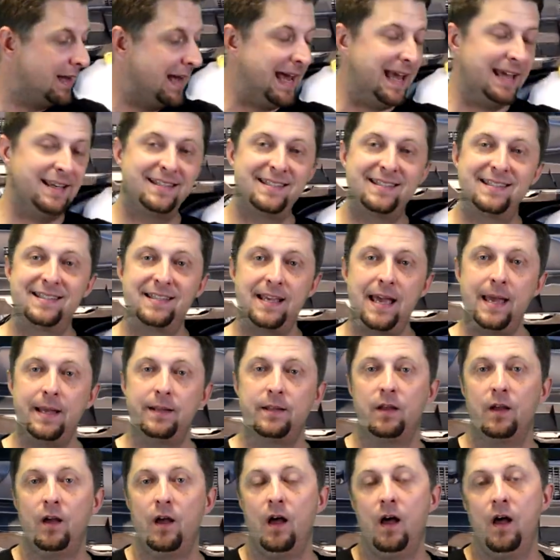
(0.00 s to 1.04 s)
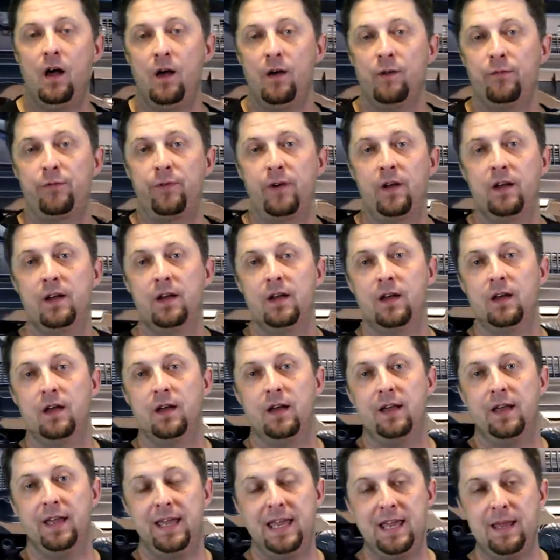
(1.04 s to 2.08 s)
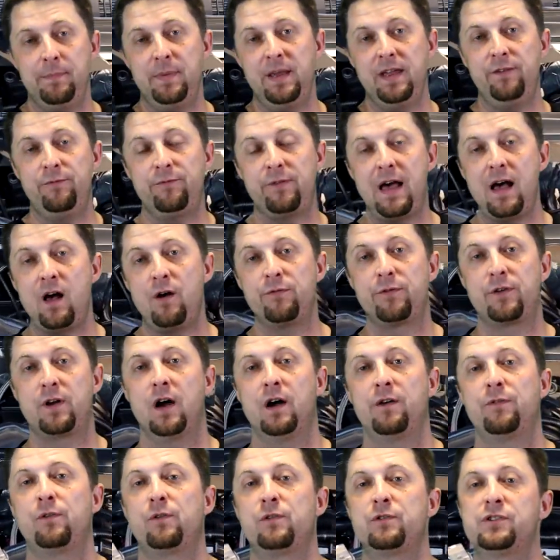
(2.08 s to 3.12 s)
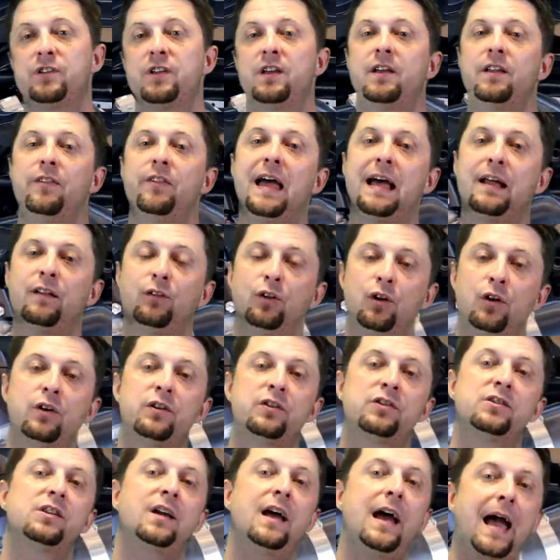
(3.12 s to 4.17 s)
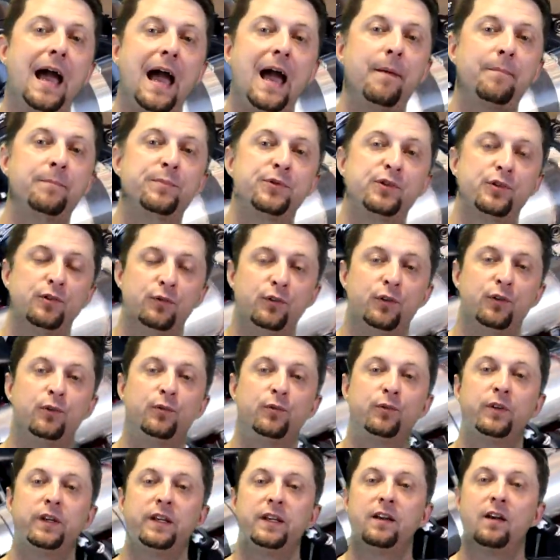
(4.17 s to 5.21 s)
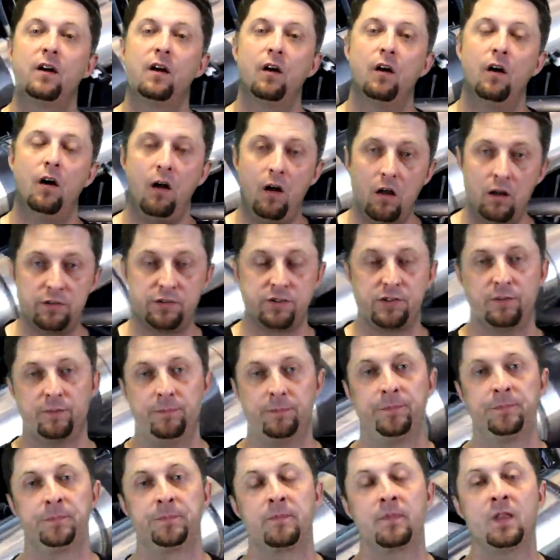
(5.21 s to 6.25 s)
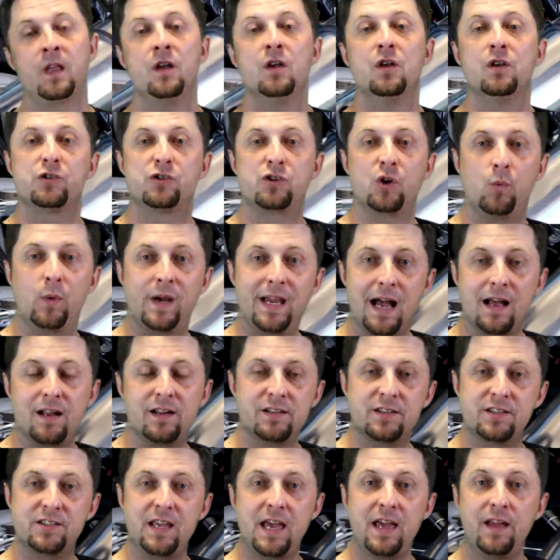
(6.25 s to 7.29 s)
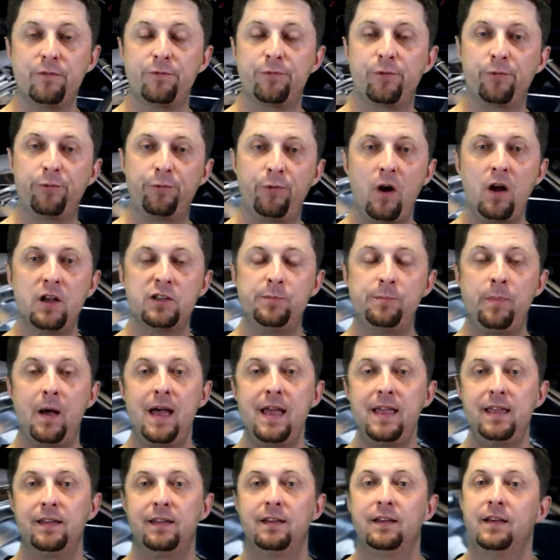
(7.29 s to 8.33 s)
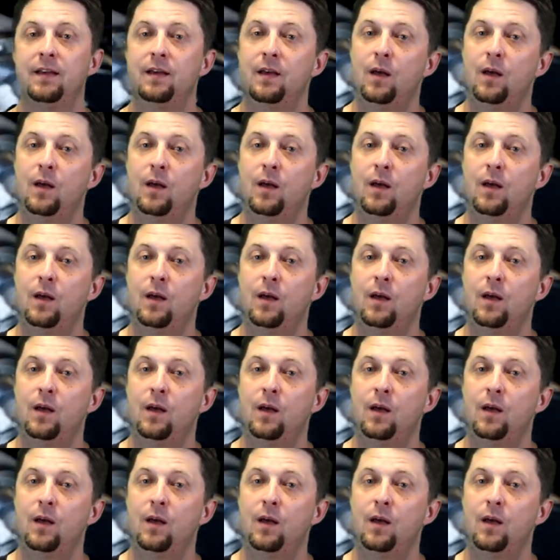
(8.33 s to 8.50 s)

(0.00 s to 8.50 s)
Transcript: a set of Hemi valve covers that looks absolutely awesome. So we got a set for frostbite.